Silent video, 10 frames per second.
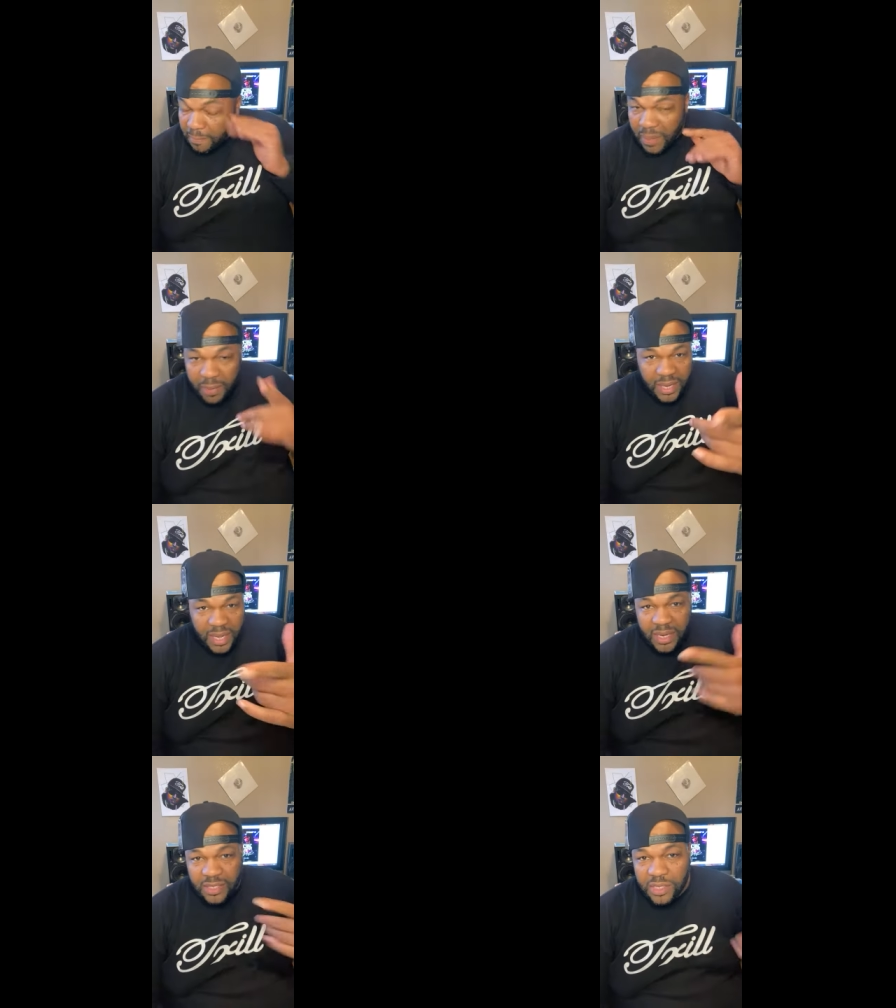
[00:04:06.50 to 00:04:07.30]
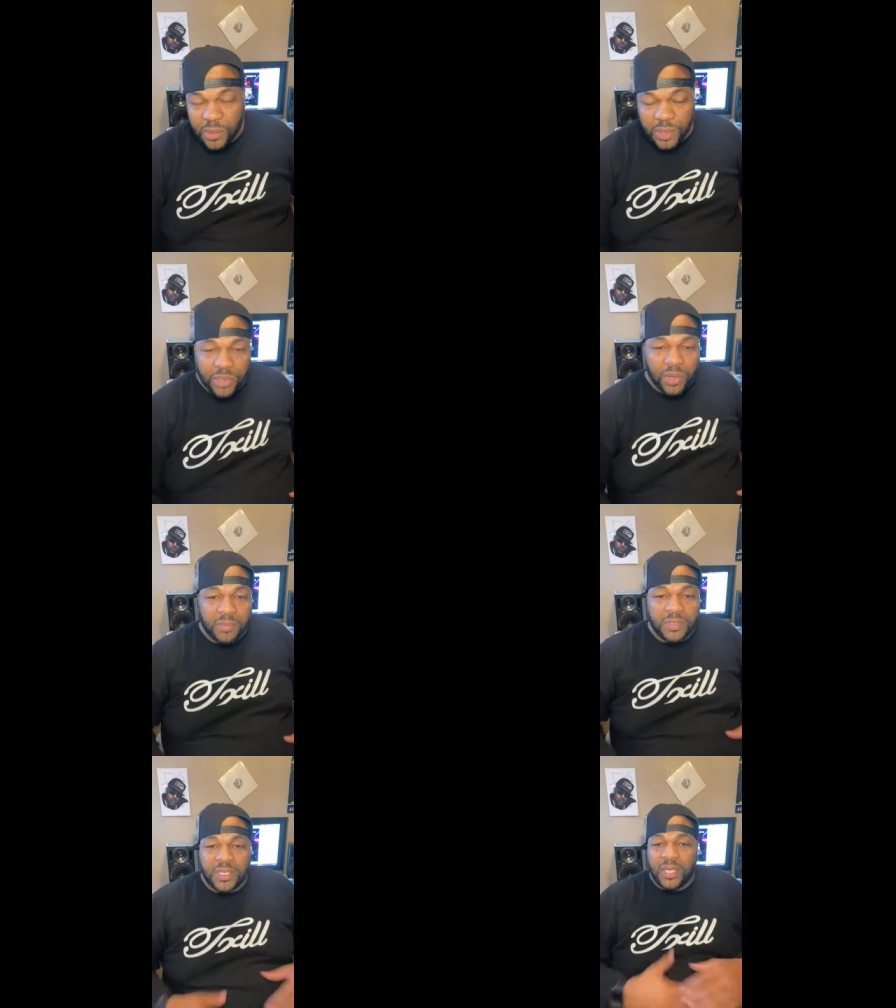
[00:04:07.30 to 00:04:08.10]
But I'm going to get into it, you know what
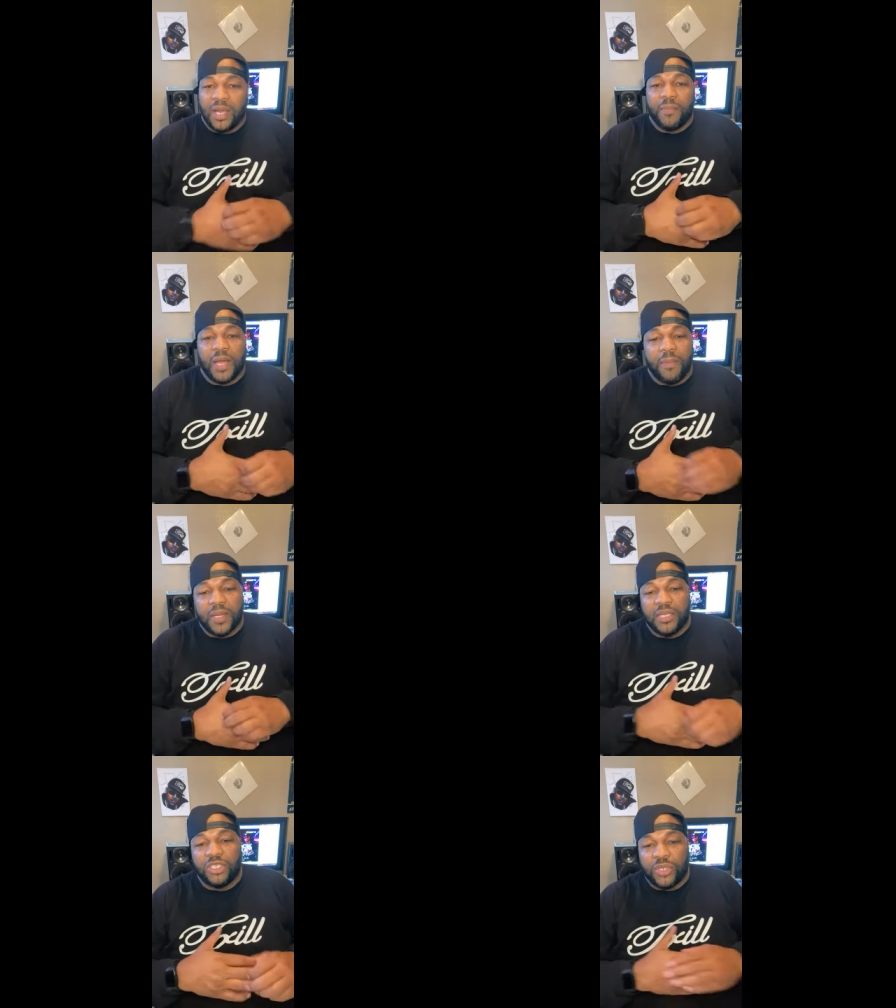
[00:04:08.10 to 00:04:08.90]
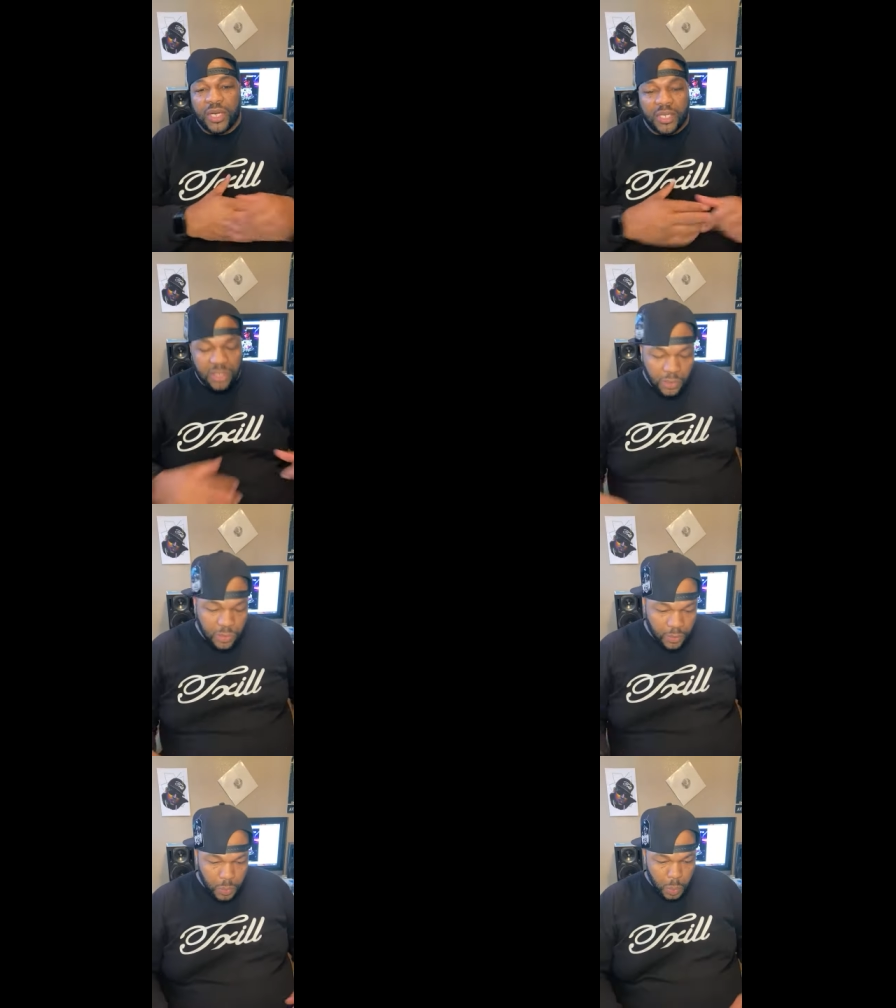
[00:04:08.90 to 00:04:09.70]
I'm saying? I'm, I'm going to get straight into it.